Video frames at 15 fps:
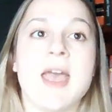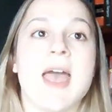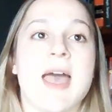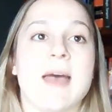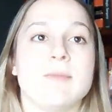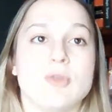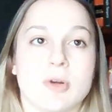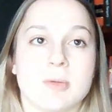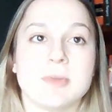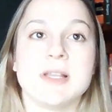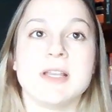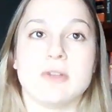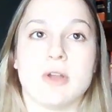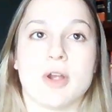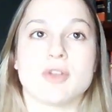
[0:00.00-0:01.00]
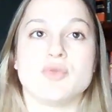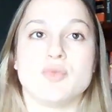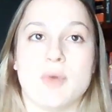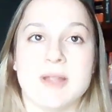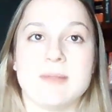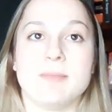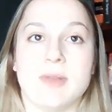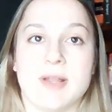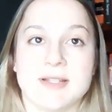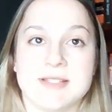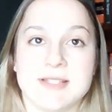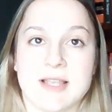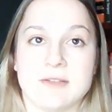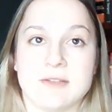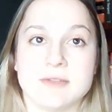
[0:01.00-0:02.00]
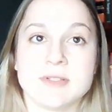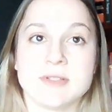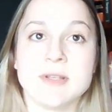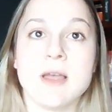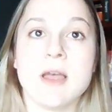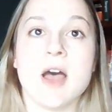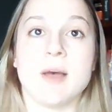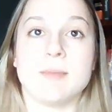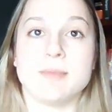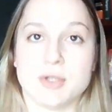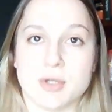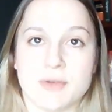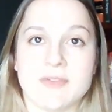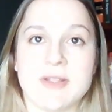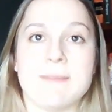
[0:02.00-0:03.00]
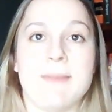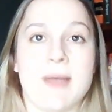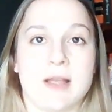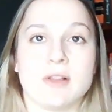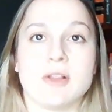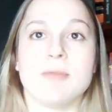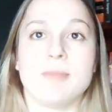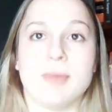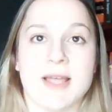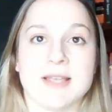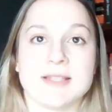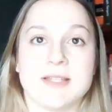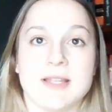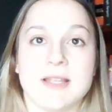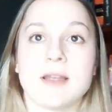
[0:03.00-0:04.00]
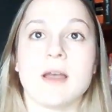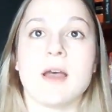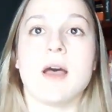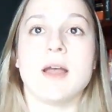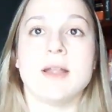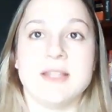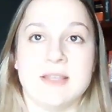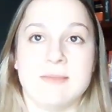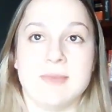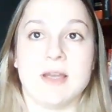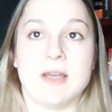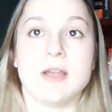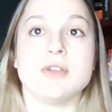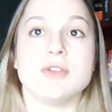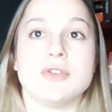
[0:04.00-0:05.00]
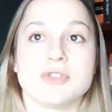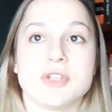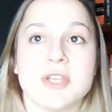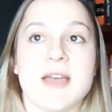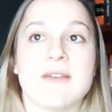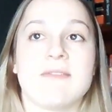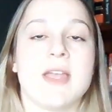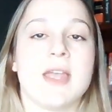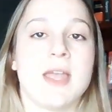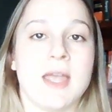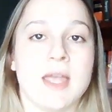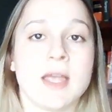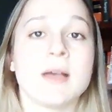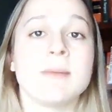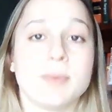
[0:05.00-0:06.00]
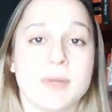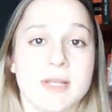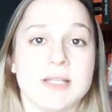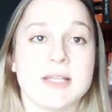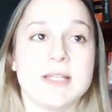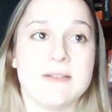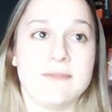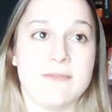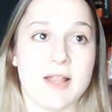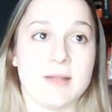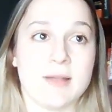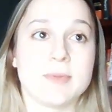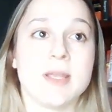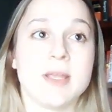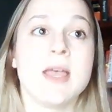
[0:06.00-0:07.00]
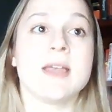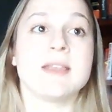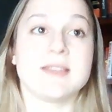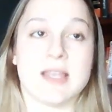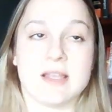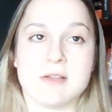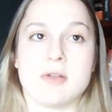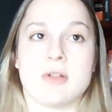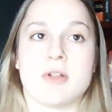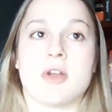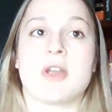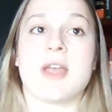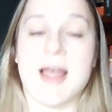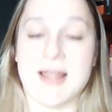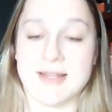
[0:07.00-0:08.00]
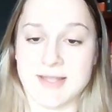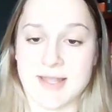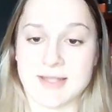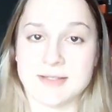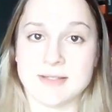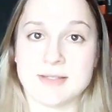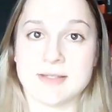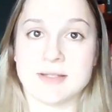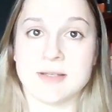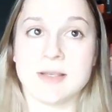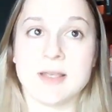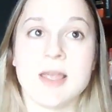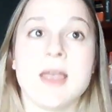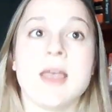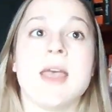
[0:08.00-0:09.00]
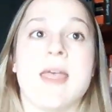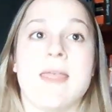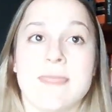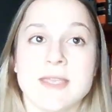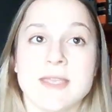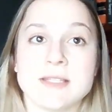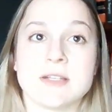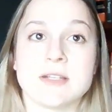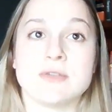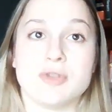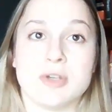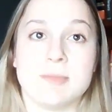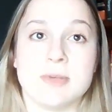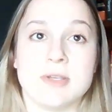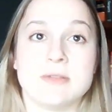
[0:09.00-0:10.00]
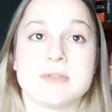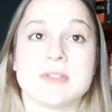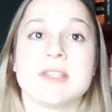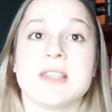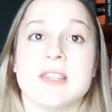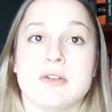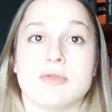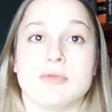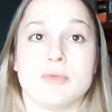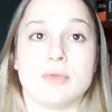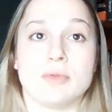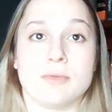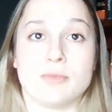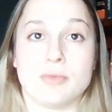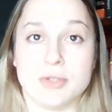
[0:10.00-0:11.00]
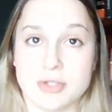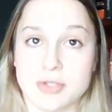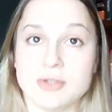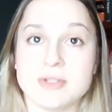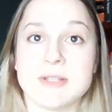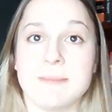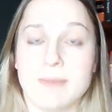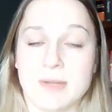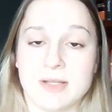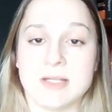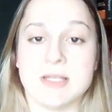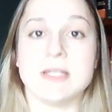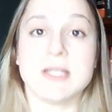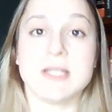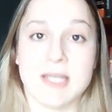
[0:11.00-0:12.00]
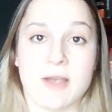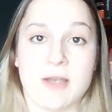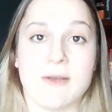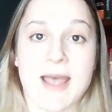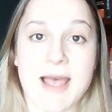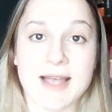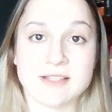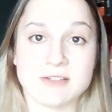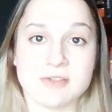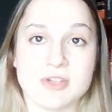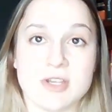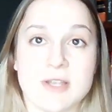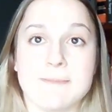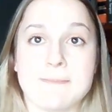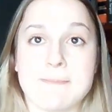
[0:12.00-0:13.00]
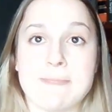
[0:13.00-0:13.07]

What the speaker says: Abnormally large red blood cells observed in megaloblastic anemia usually have incompletely developed cellular contents, and this contributes to their reduced ability to carry oxygen.